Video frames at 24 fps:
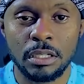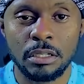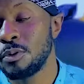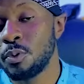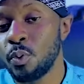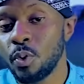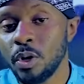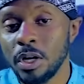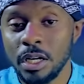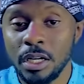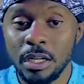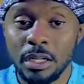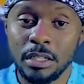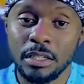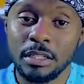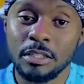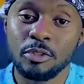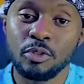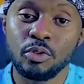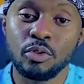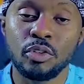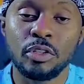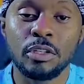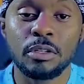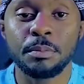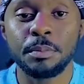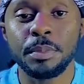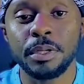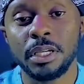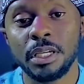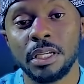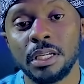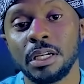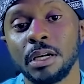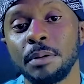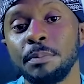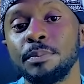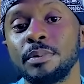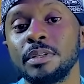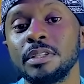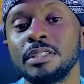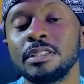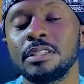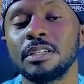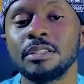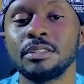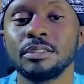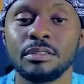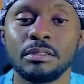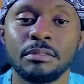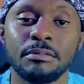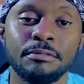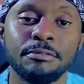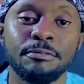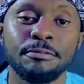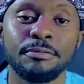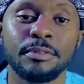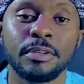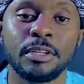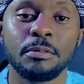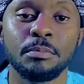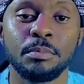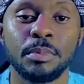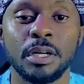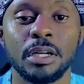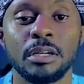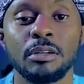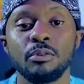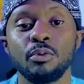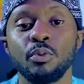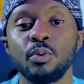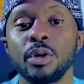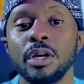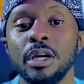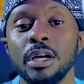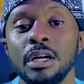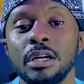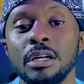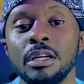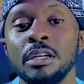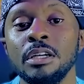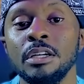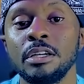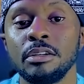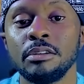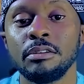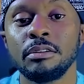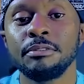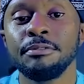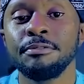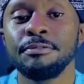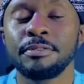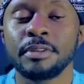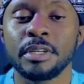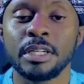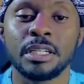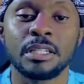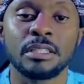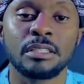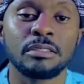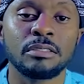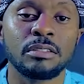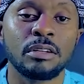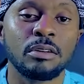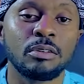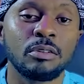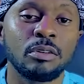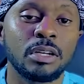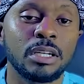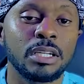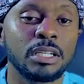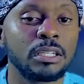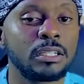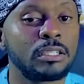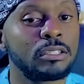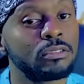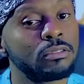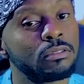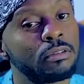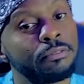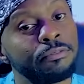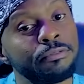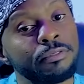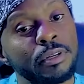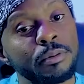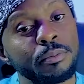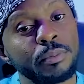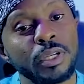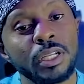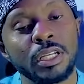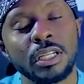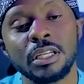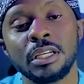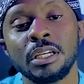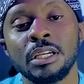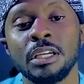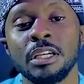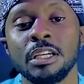One, it could be appreciation feedback, where your friends, your colleagues, your family